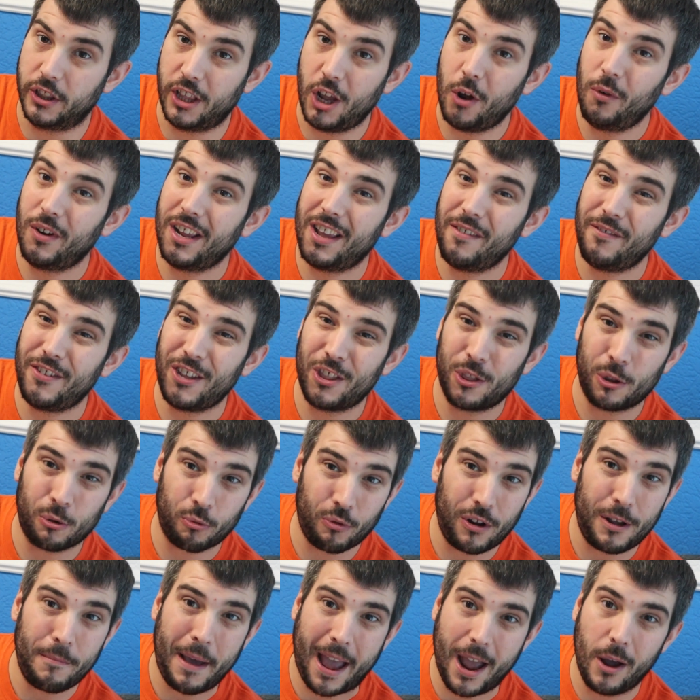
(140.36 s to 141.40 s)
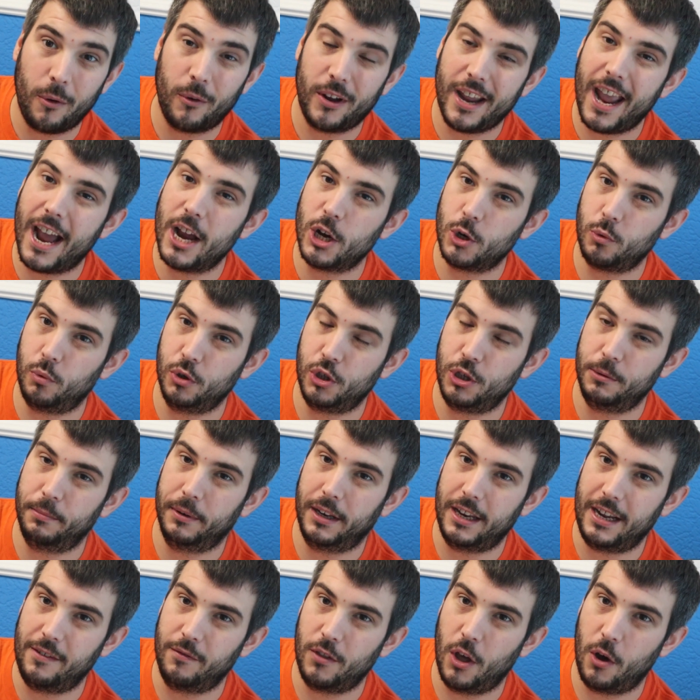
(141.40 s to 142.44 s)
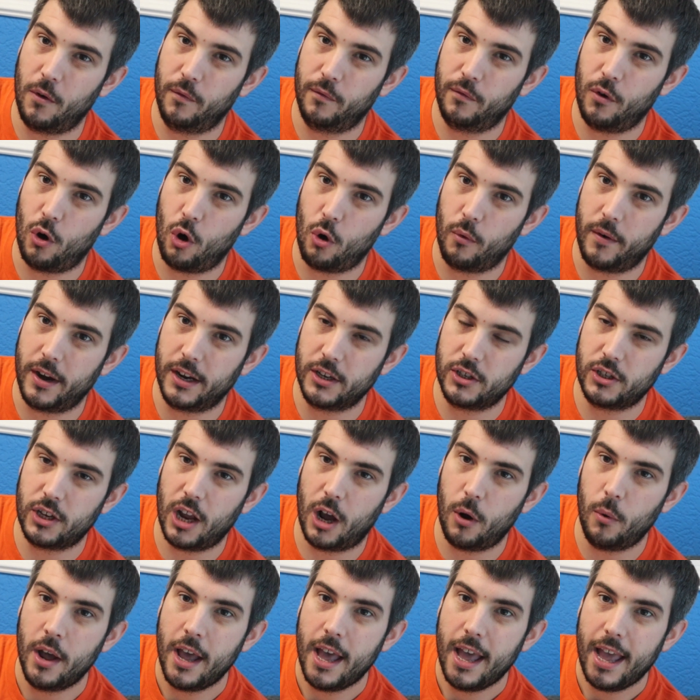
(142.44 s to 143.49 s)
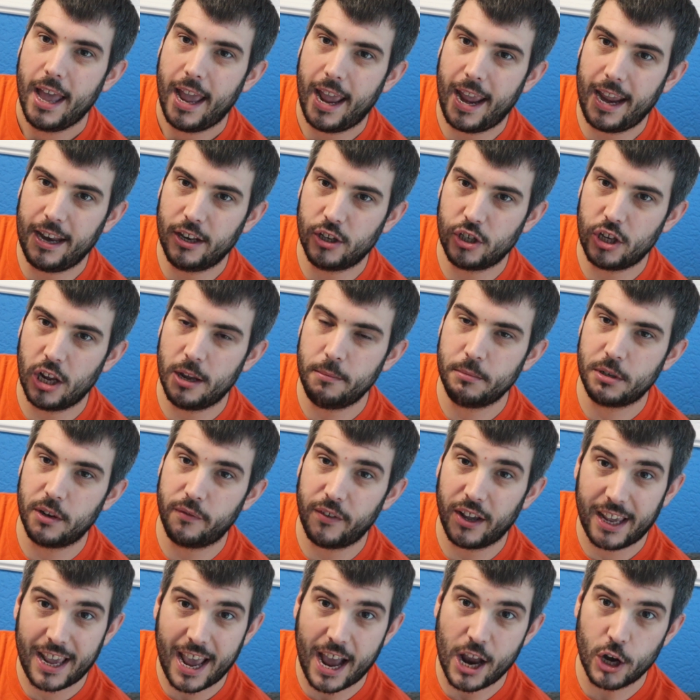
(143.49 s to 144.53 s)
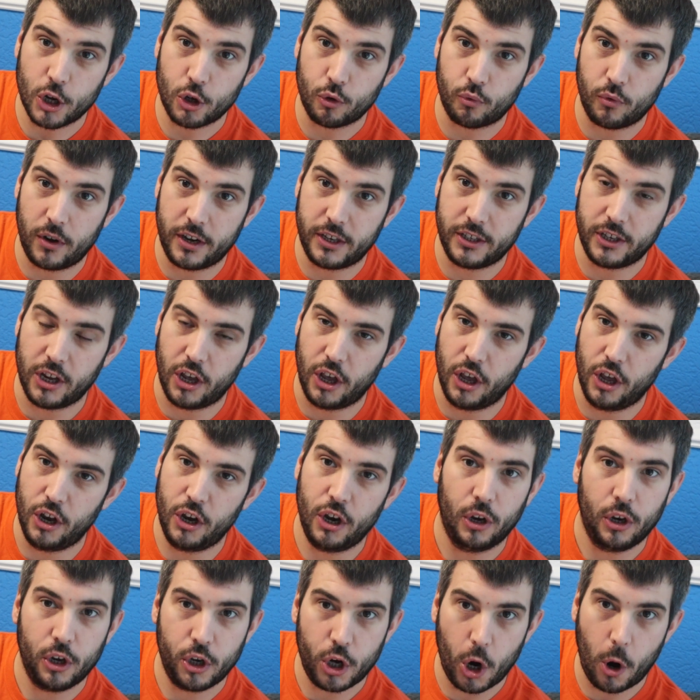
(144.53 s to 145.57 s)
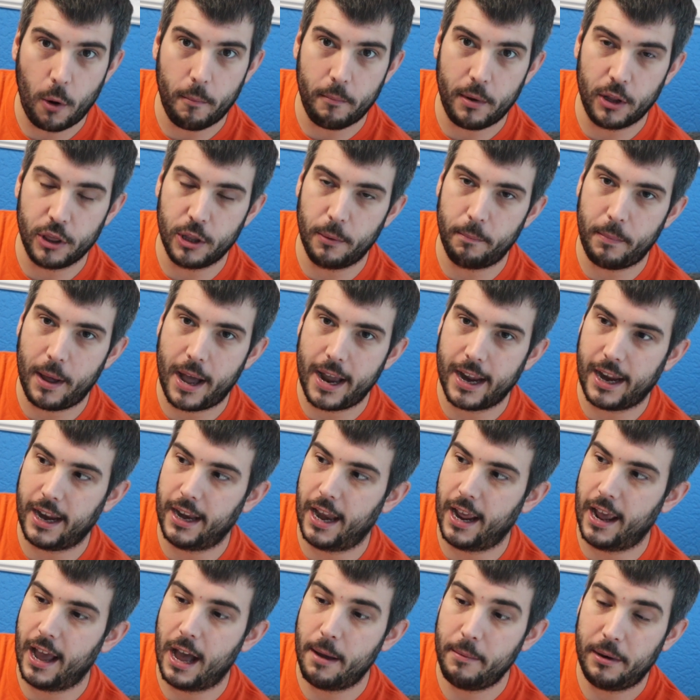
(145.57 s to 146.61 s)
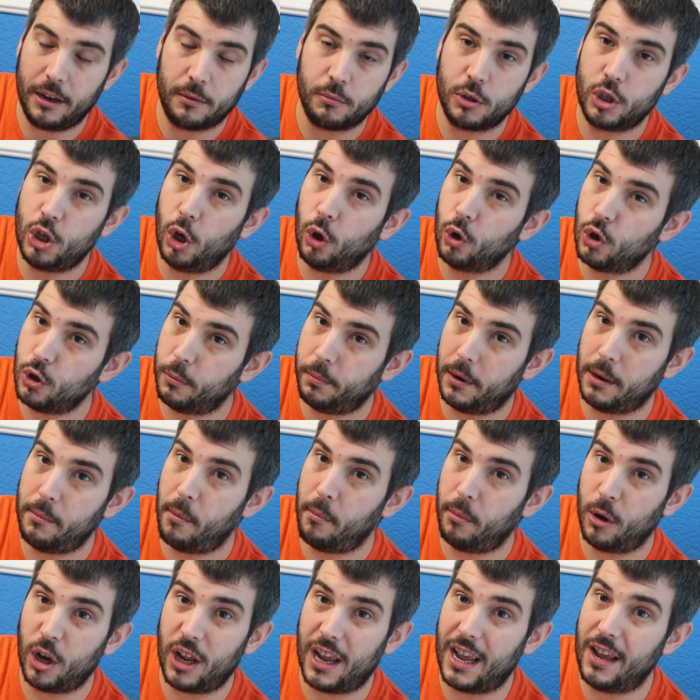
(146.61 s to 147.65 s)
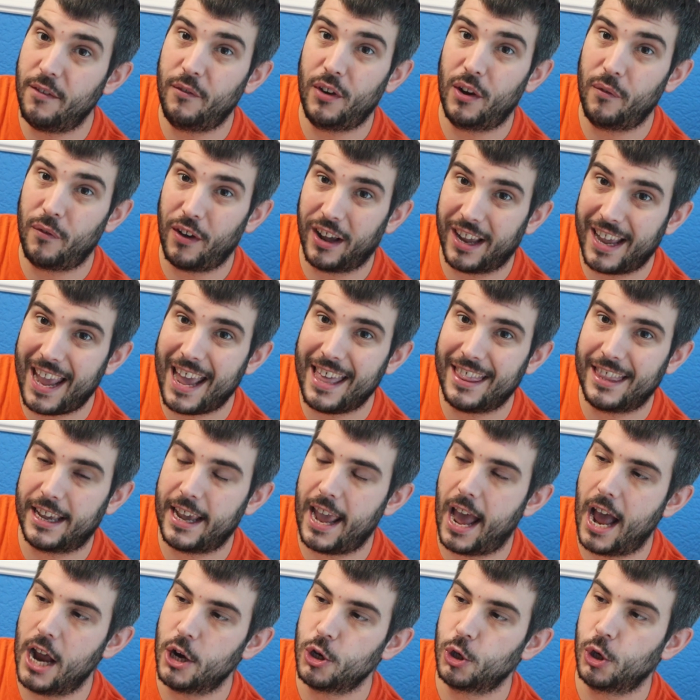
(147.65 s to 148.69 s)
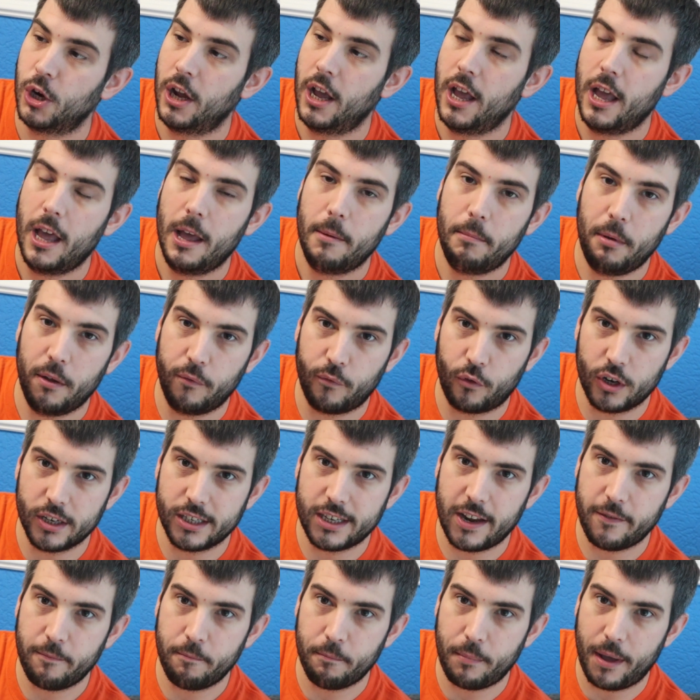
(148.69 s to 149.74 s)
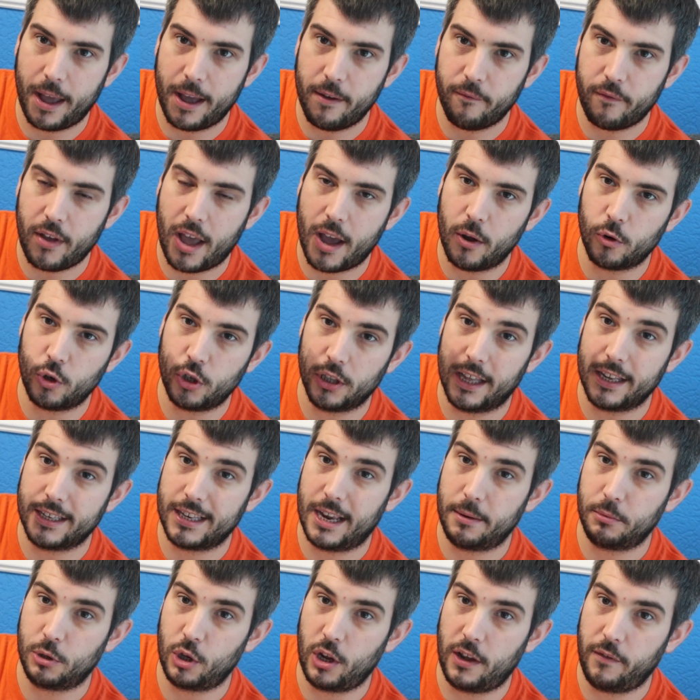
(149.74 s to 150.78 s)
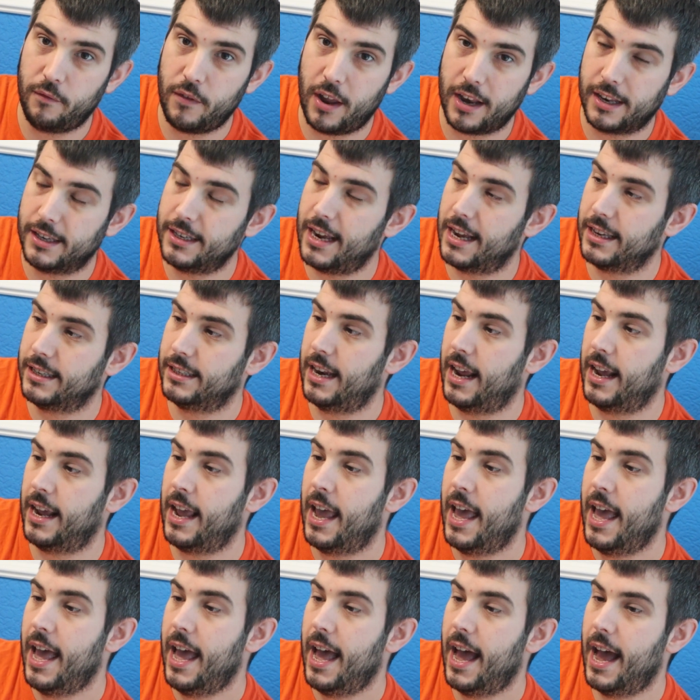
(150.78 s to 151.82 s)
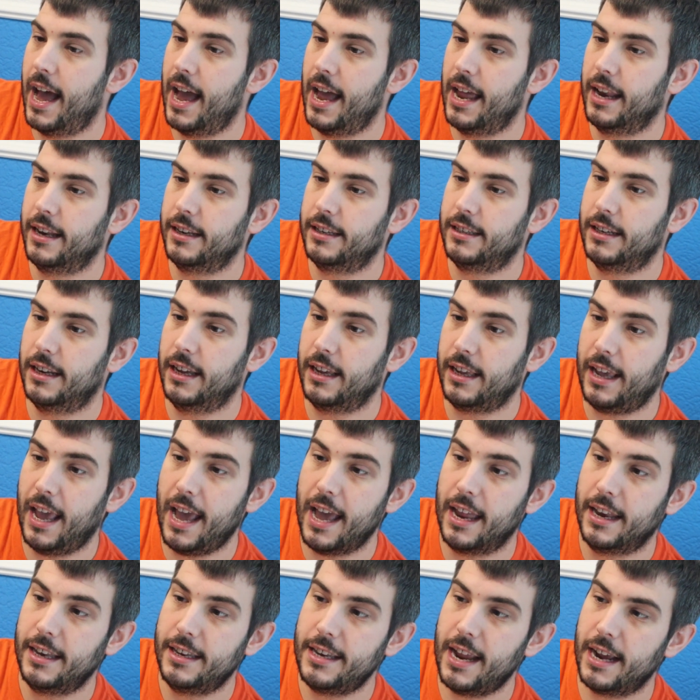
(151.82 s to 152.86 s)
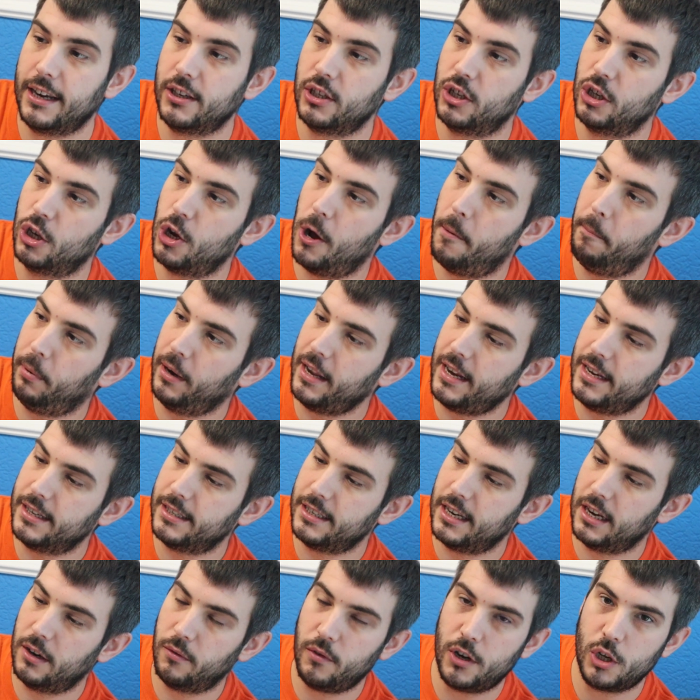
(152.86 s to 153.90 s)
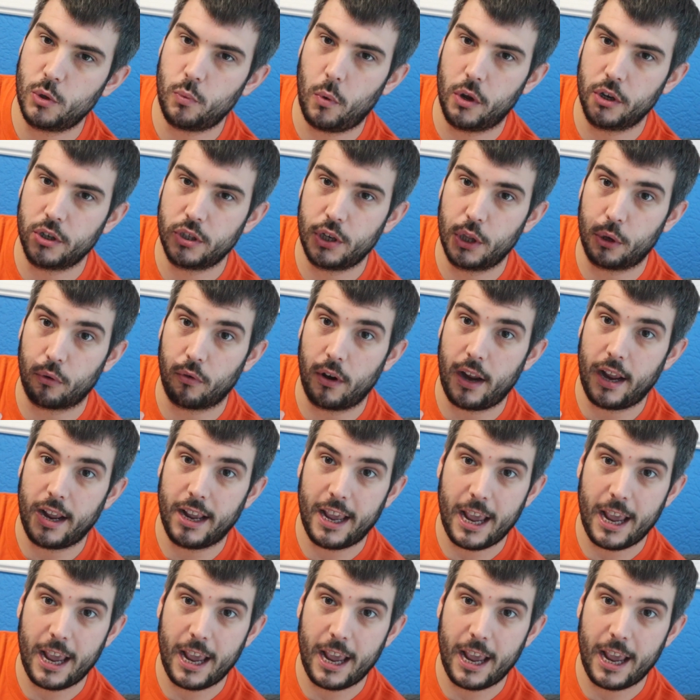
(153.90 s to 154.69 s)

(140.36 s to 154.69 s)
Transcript: They only give you £3 cash, would you believe, though, for it. So in terms of a cash return, don't bother buying it. I mean, I'm still doubling my money even if I get the cash, but for a £7 voucher, that's absolutely fantastic. And yeah, Dexter Complete Series 1 to 3.